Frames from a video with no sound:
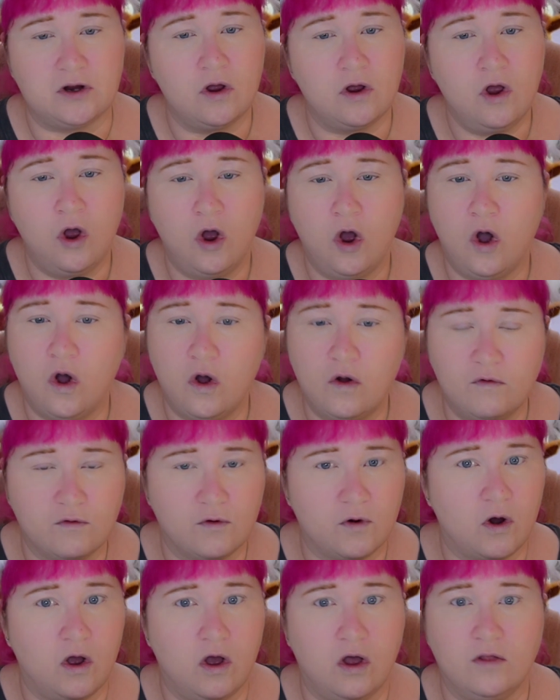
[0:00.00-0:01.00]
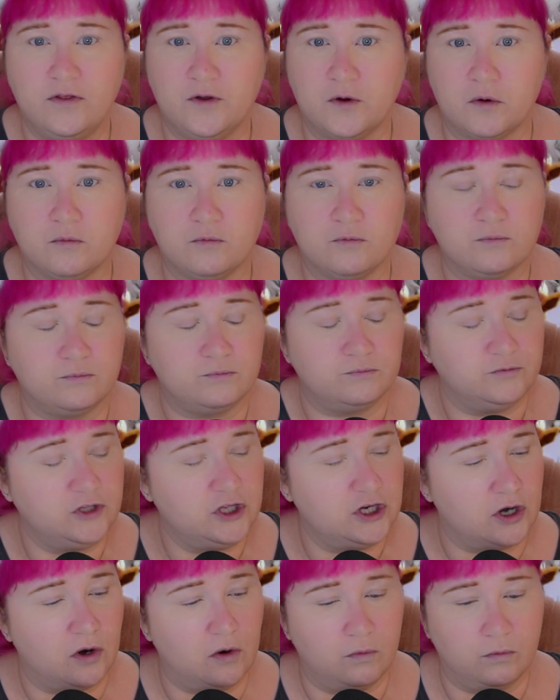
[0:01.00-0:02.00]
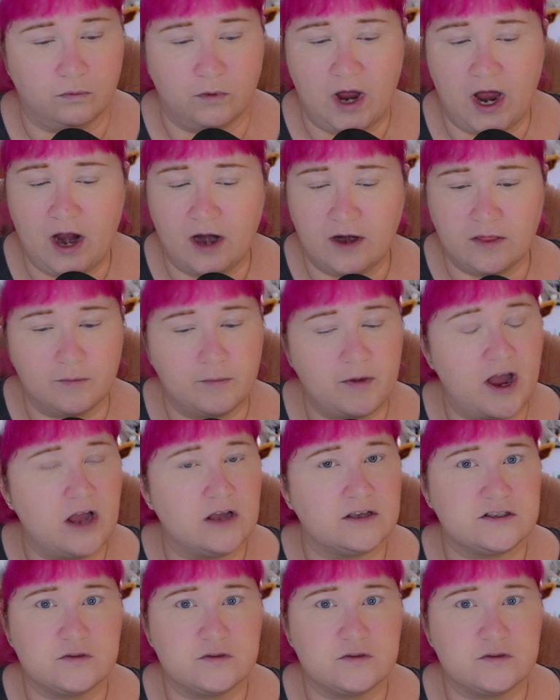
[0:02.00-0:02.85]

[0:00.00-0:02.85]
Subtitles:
overall they're, out of the box,